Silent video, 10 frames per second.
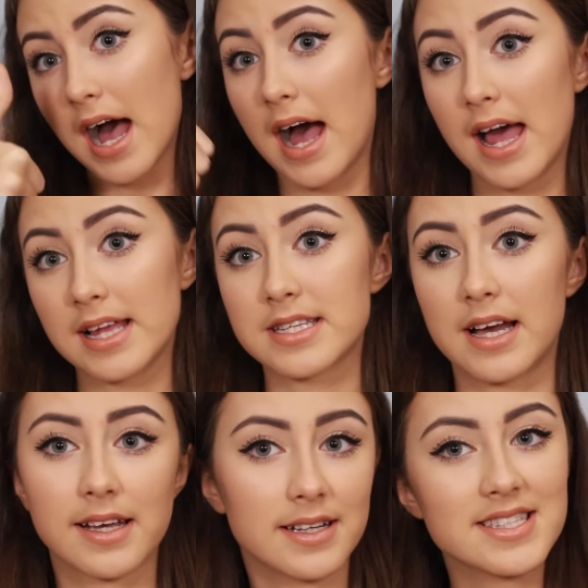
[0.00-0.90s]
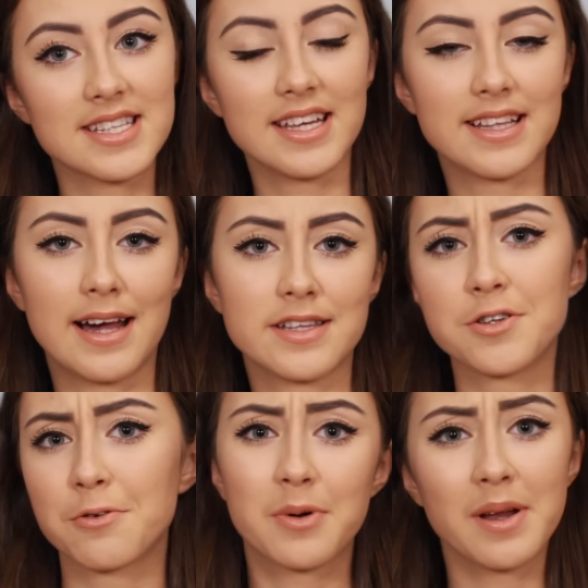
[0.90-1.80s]
and I can see
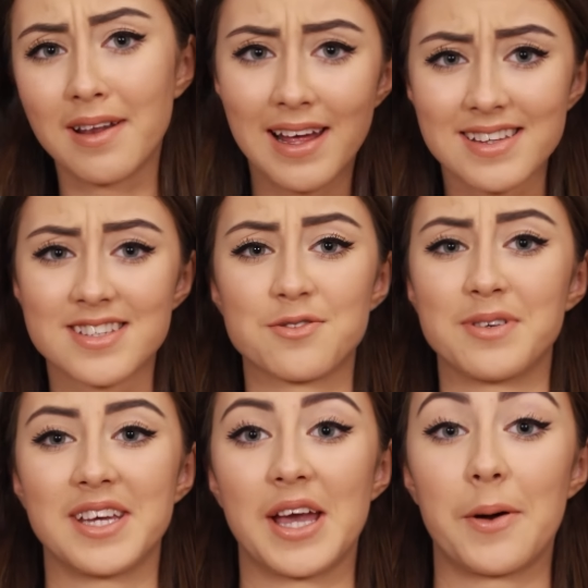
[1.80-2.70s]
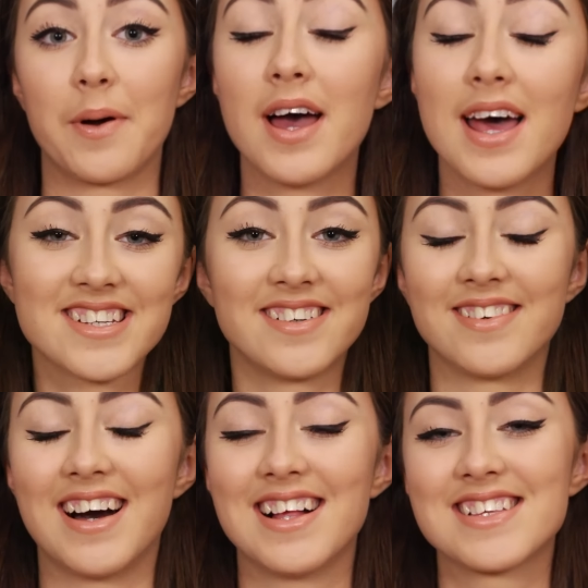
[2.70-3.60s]
that you really like this video.
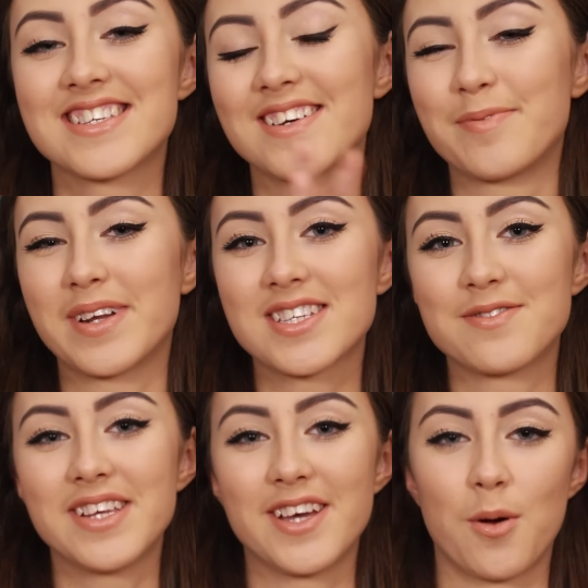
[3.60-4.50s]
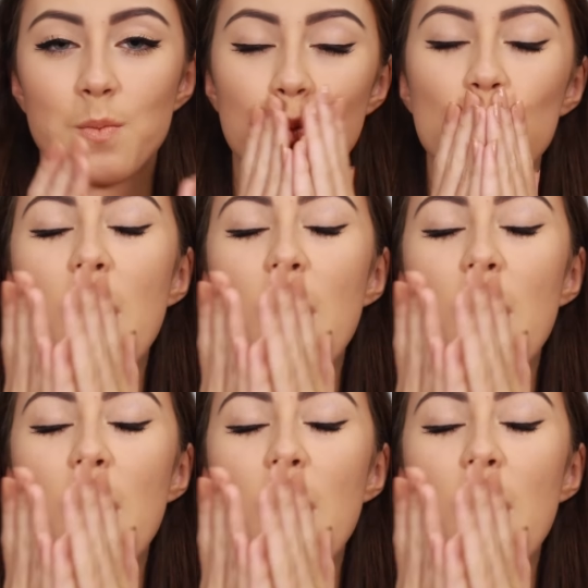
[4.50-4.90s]
So I'll see you in my next video.